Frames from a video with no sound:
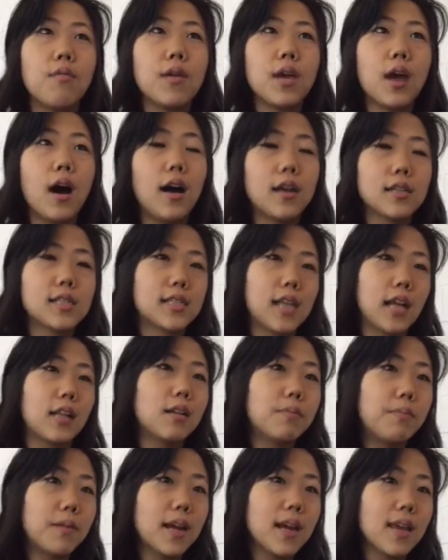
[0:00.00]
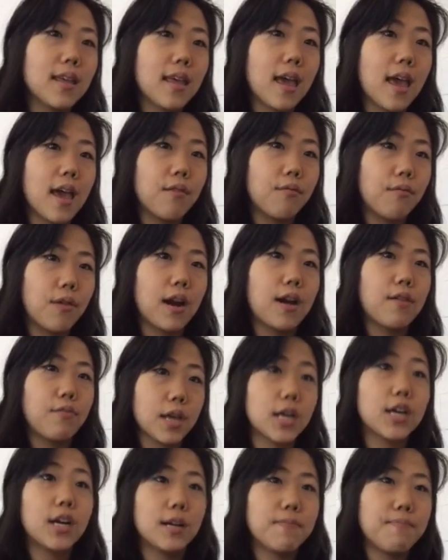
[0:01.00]
we all celebrate
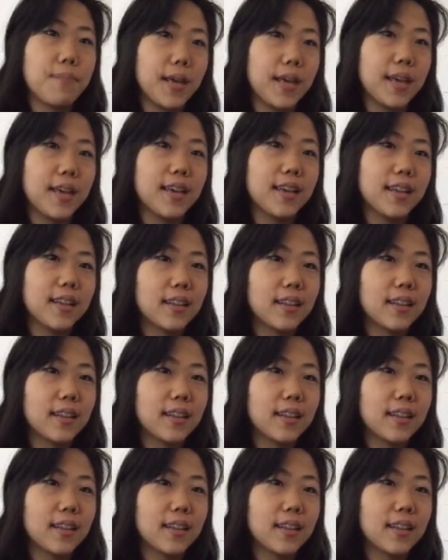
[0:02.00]
where we could be,